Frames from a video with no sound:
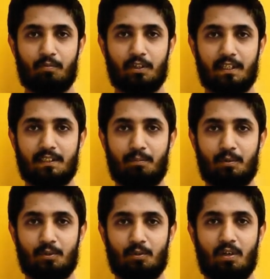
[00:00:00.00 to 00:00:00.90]
Let's meet
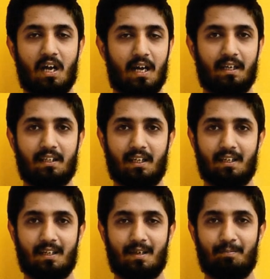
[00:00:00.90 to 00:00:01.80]
up for the next
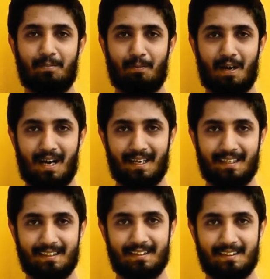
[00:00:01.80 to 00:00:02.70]
episode. Until then, bye